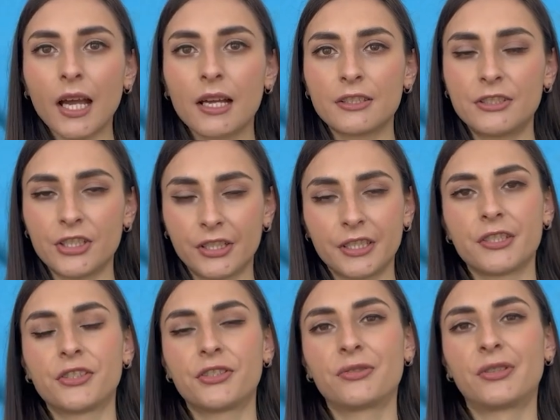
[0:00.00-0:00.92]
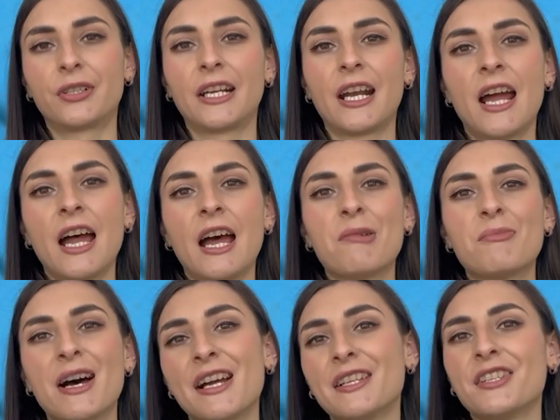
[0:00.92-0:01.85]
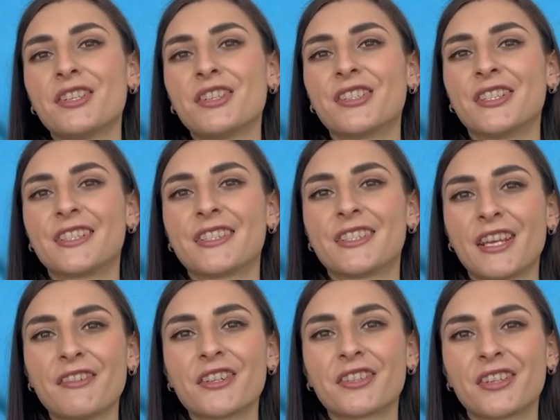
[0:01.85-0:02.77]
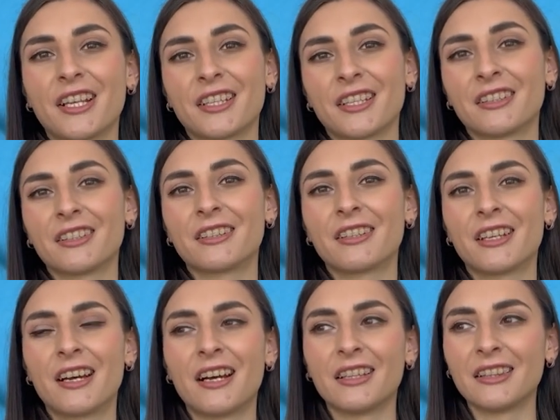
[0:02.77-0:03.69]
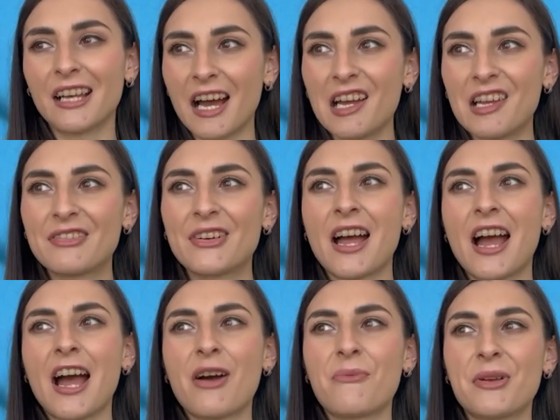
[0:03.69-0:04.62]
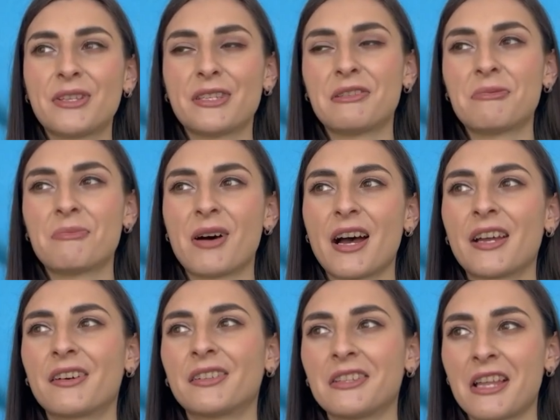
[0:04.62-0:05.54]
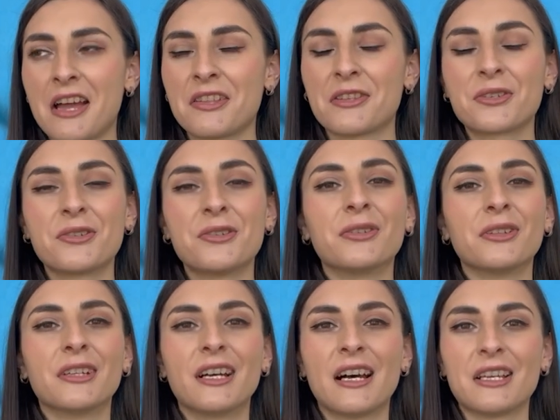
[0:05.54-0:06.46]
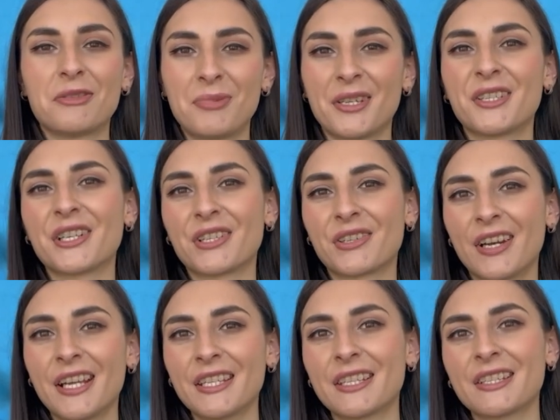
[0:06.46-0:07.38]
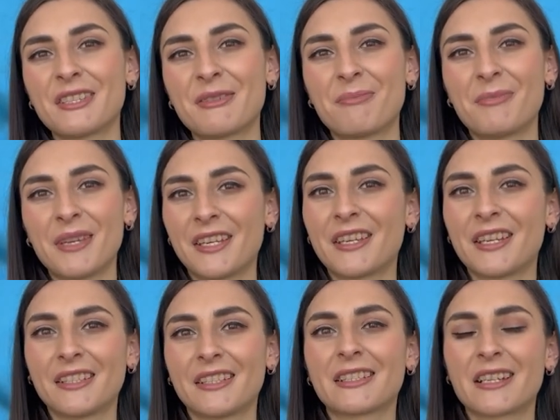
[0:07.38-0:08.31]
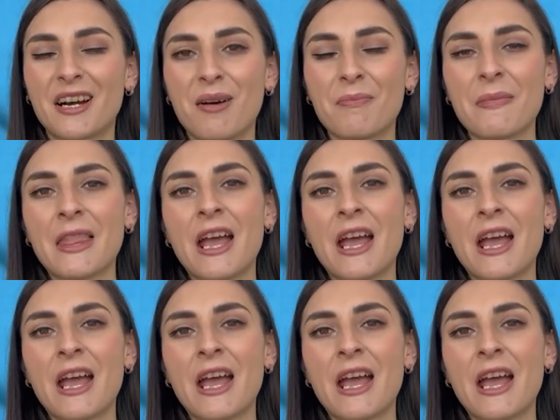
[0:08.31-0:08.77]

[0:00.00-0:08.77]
charity store, buy a t-shirt, Save Ukrainian Life. Visit my online school, Speak Ukrainian, speaky.com.